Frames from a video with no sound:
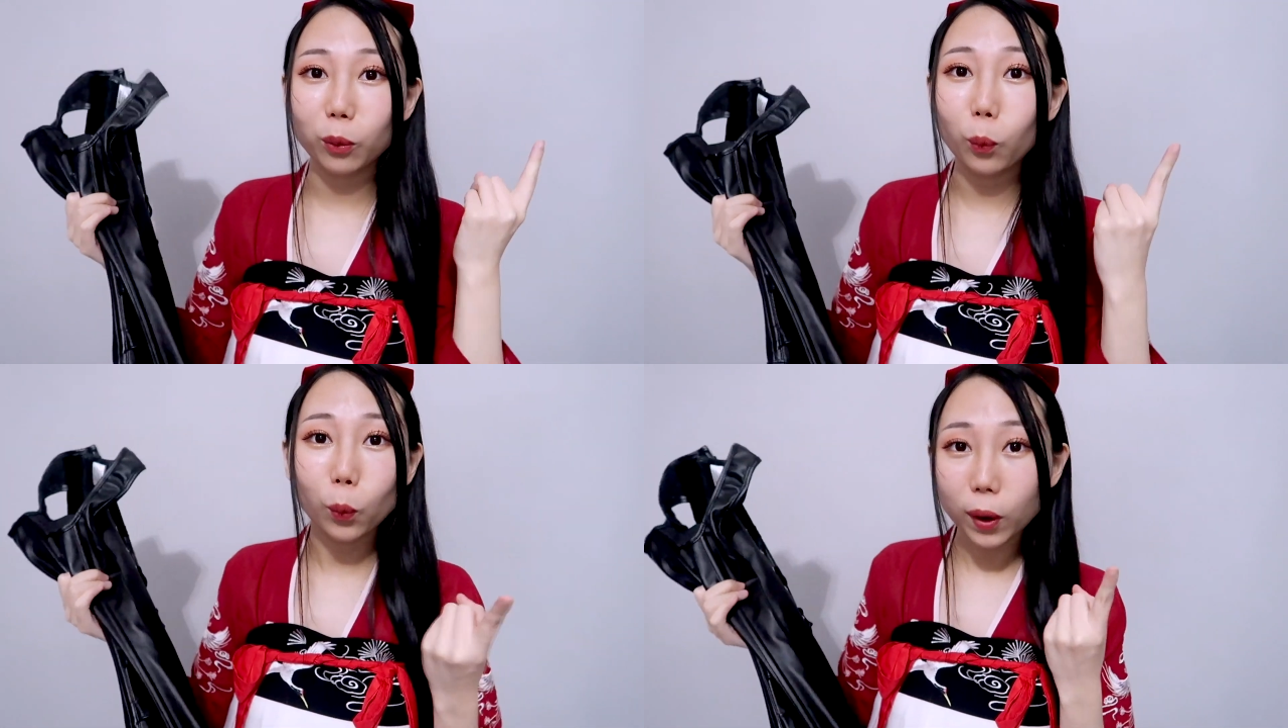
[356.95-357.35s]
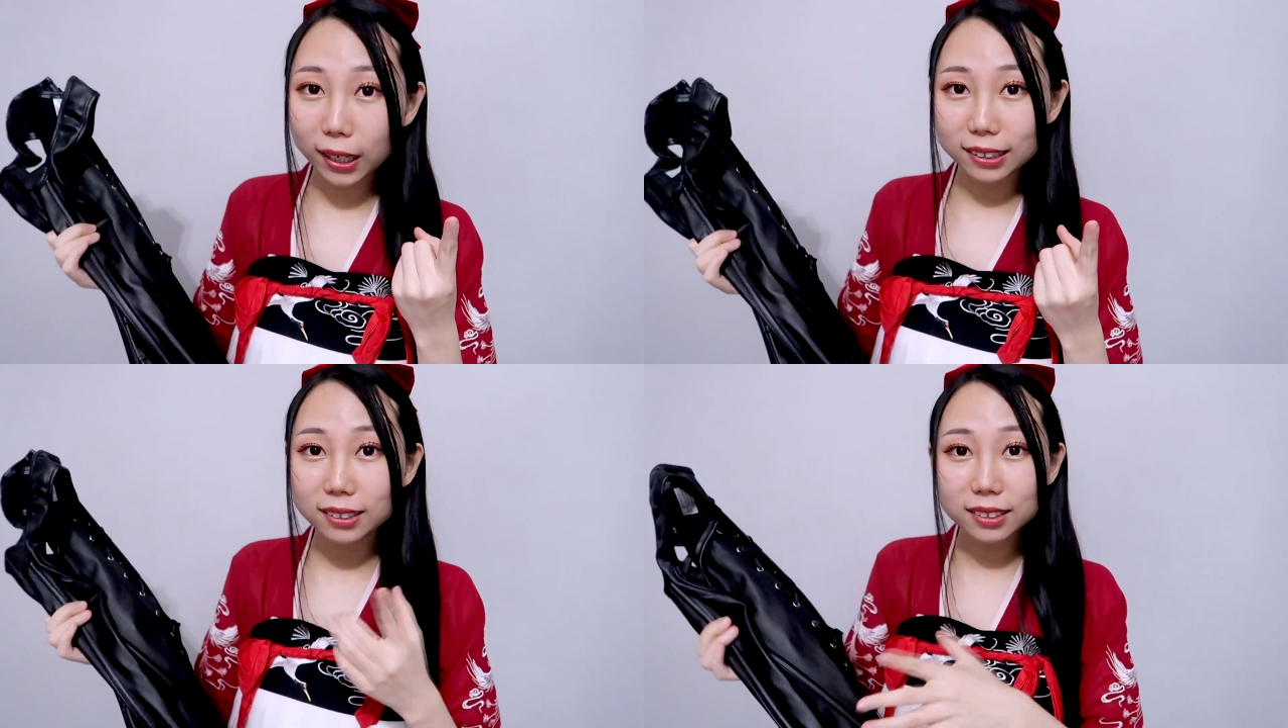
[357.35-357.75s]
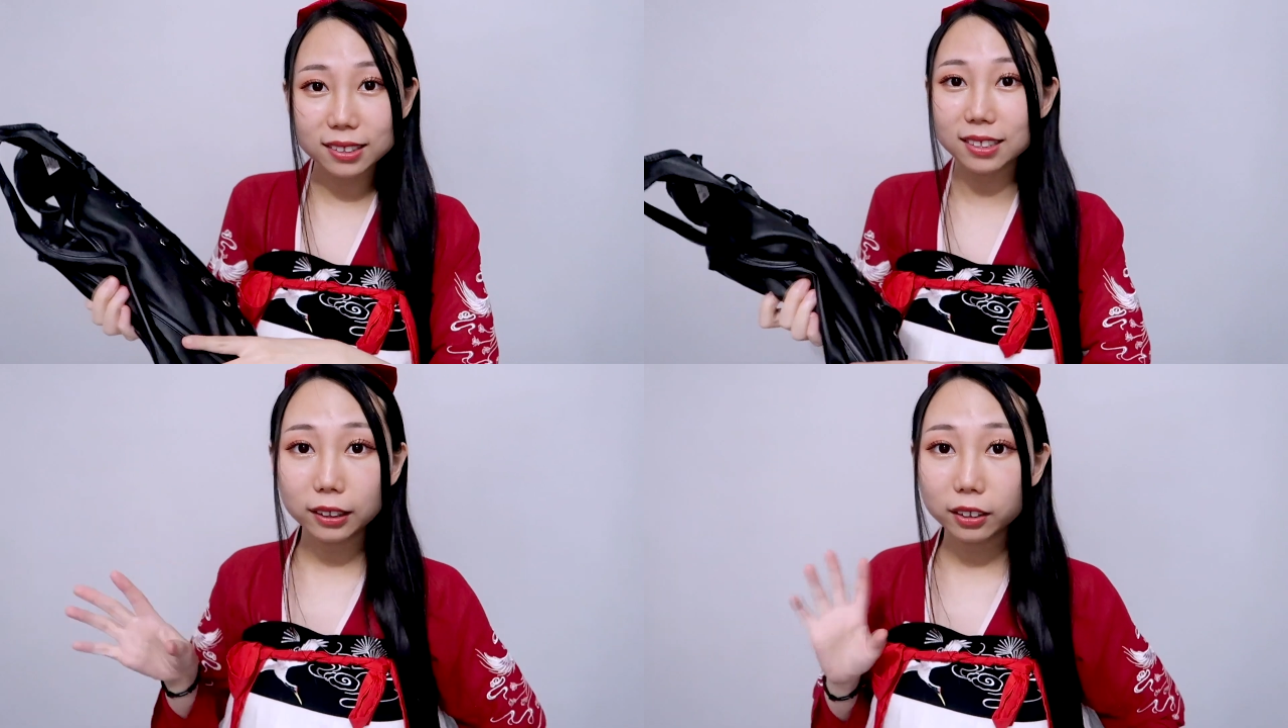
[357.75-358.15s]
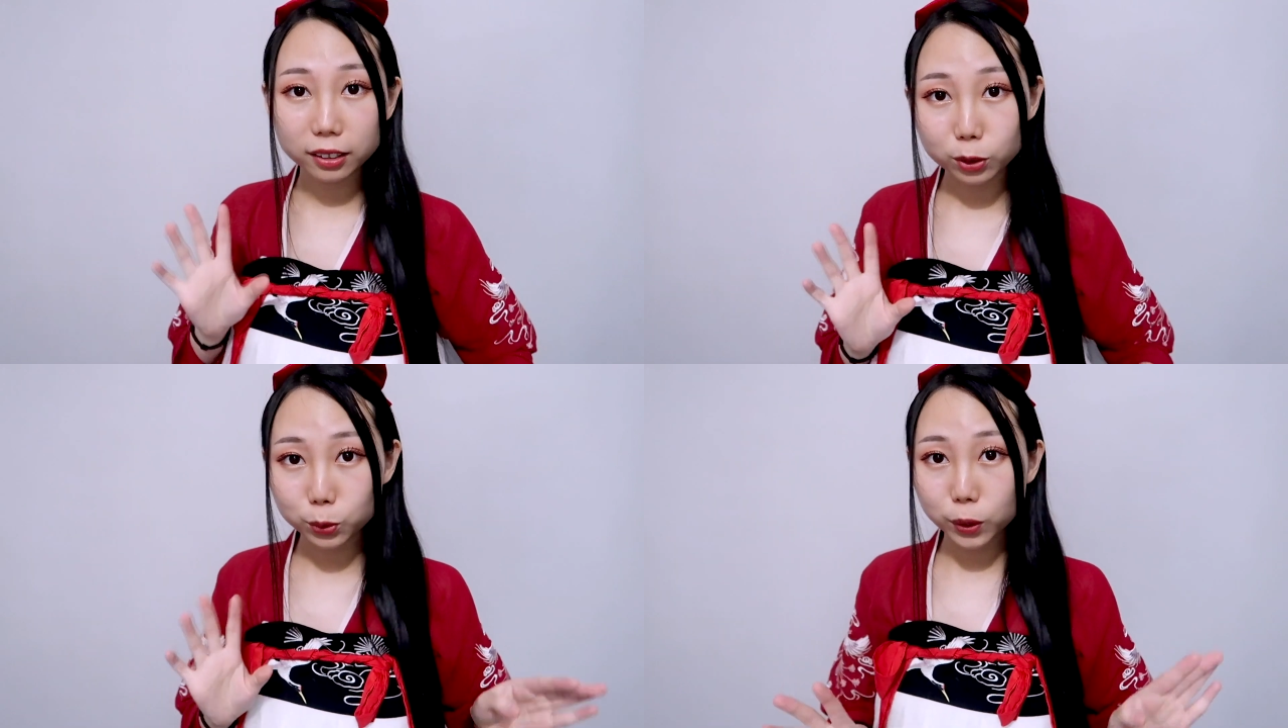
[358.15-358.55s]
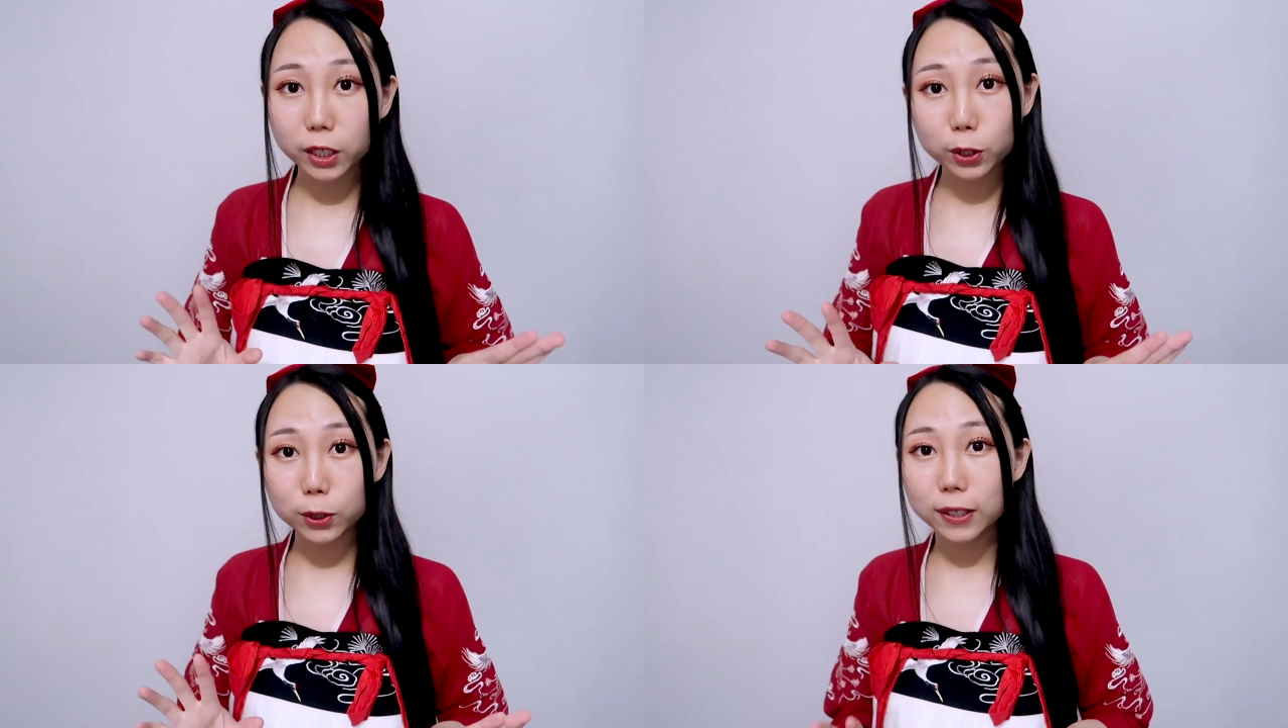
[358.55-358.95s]
once. They're in
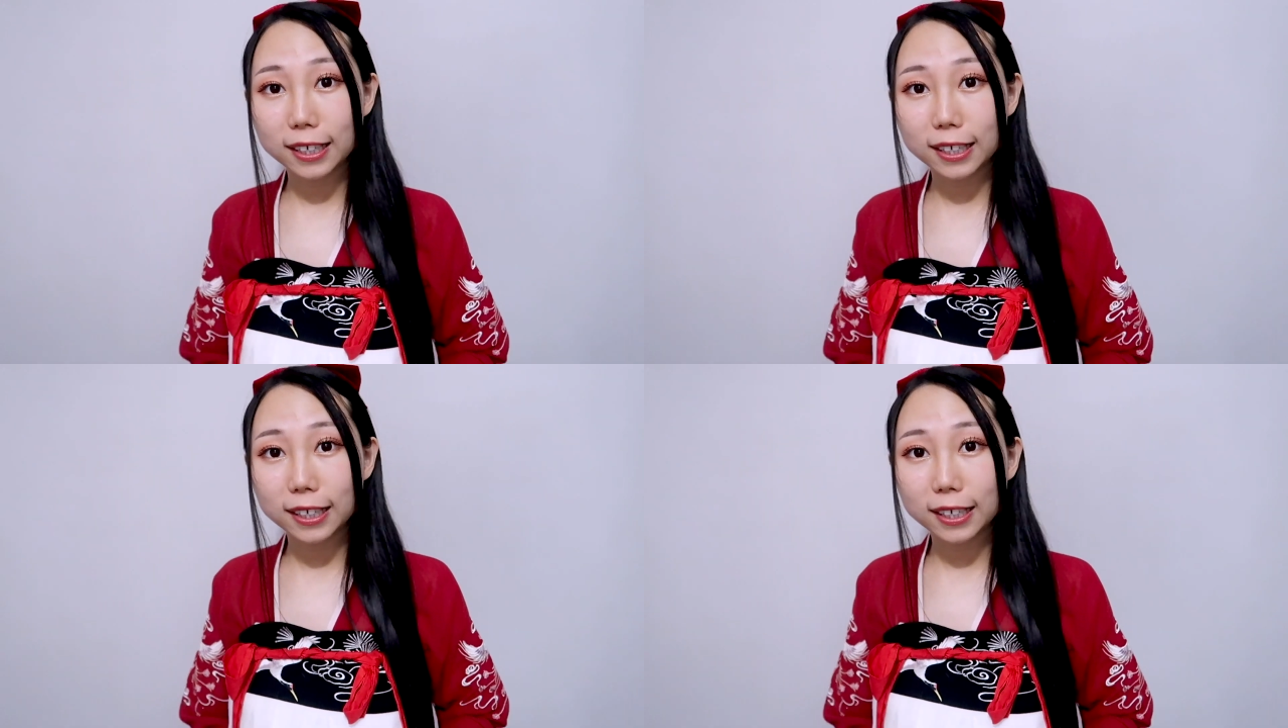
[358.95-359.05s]
really good